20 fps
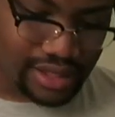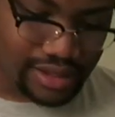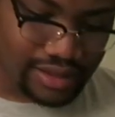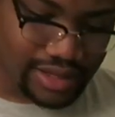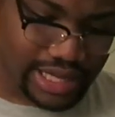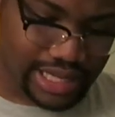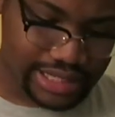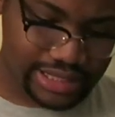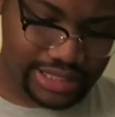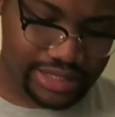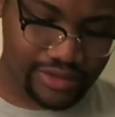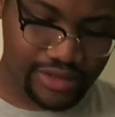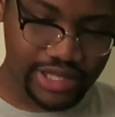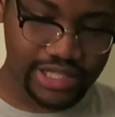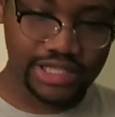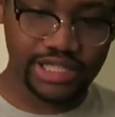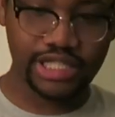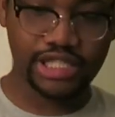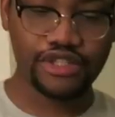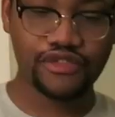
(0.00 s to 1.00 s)
Next,
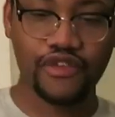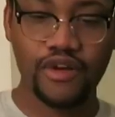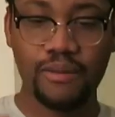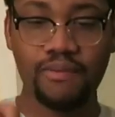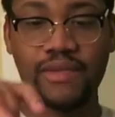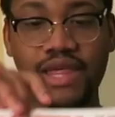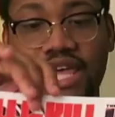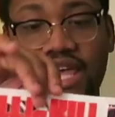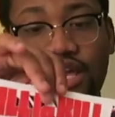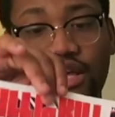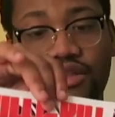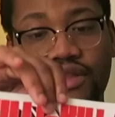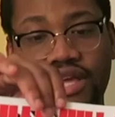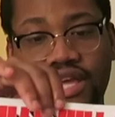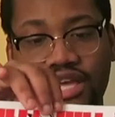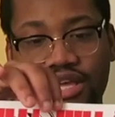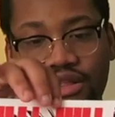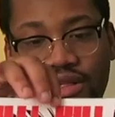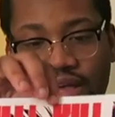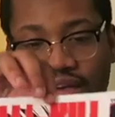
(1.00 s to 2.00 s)
this is from the Kill la
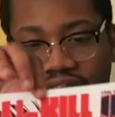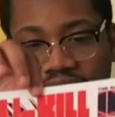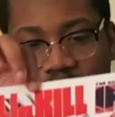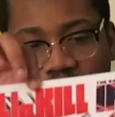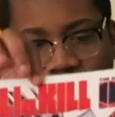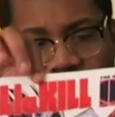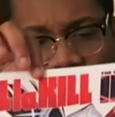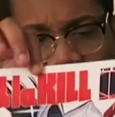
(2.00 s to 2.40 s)
Kill game.